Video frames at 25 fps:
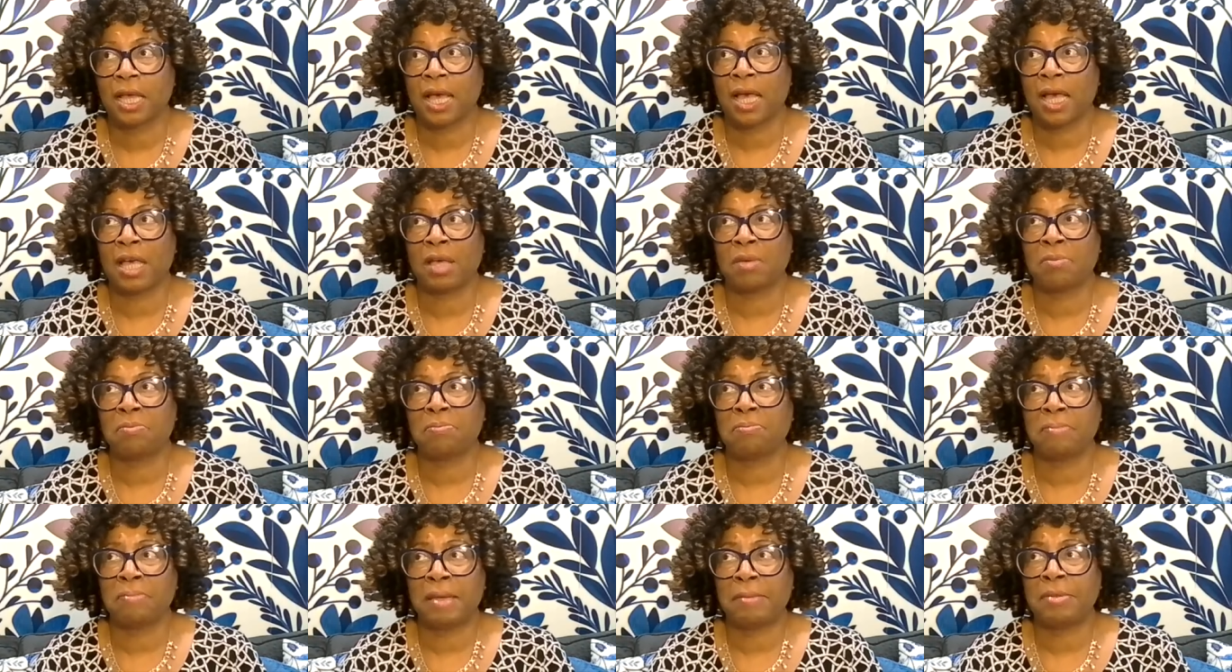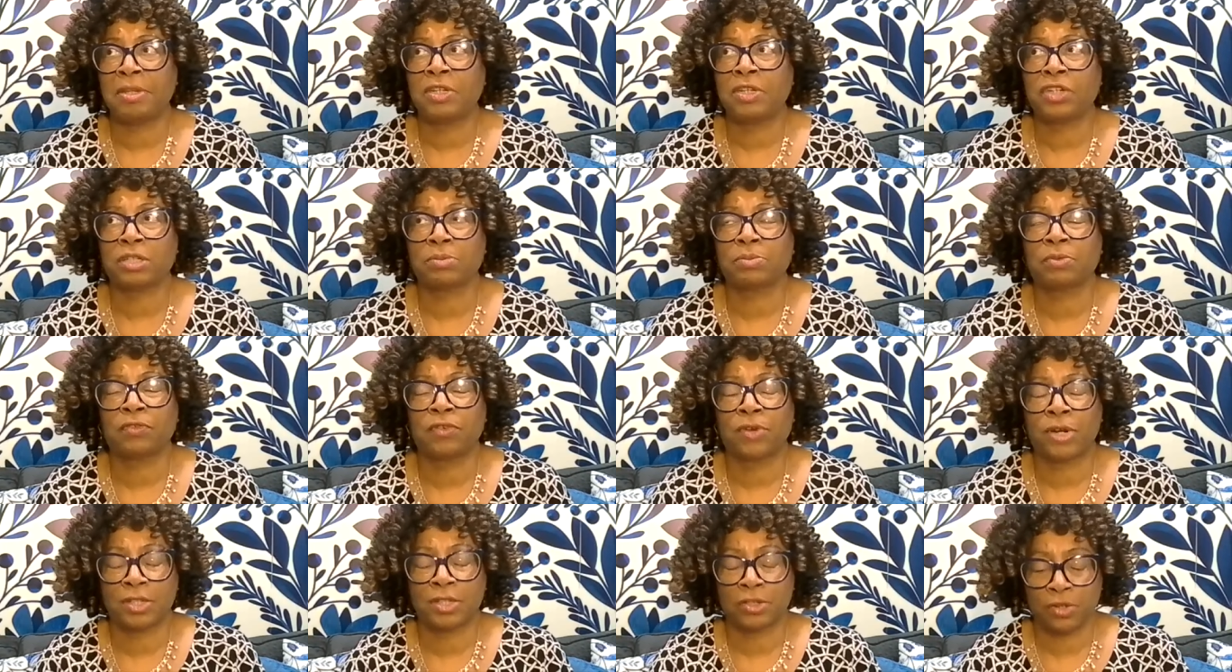um, maybe just
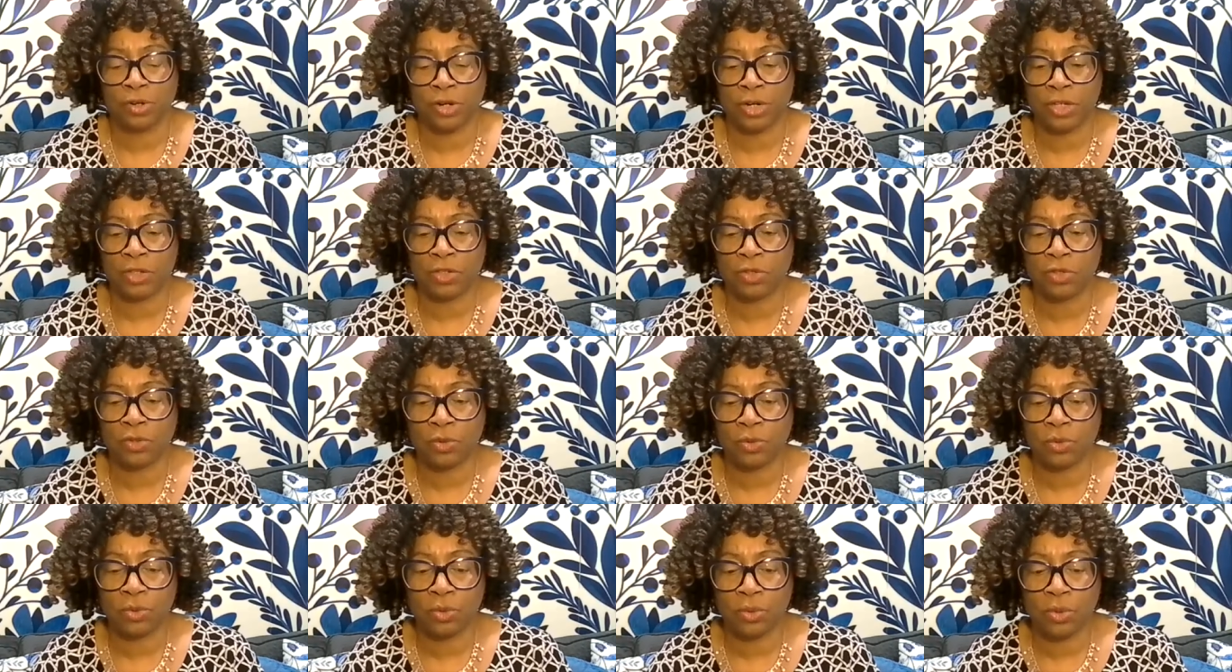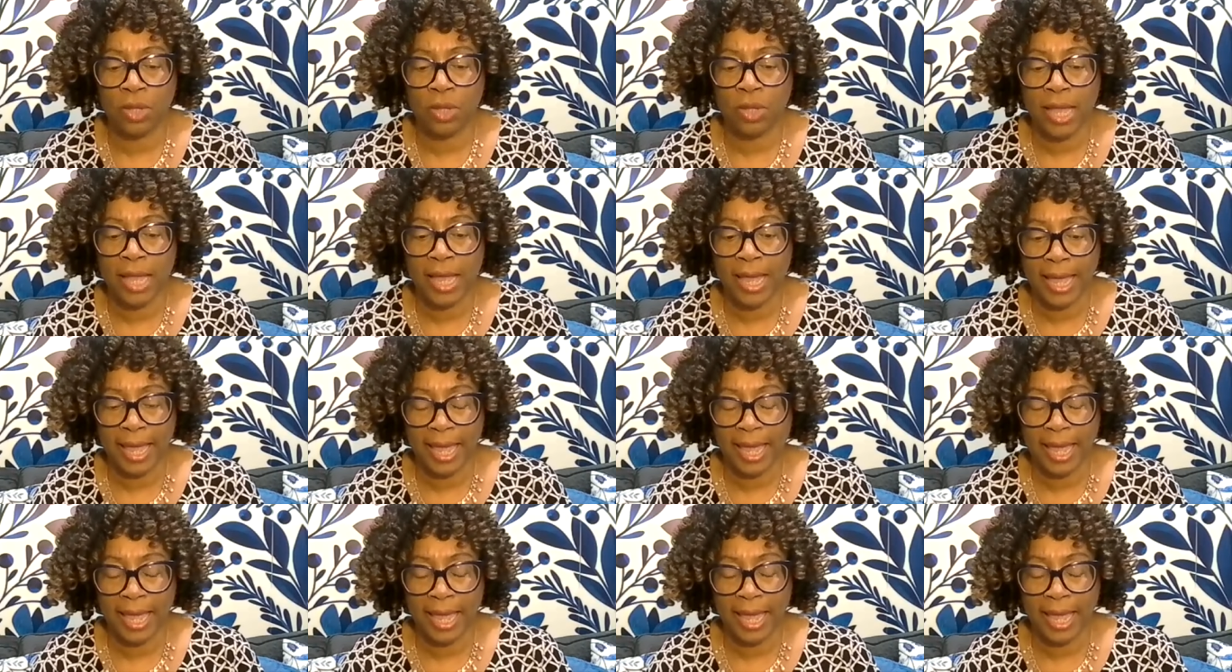before I started school.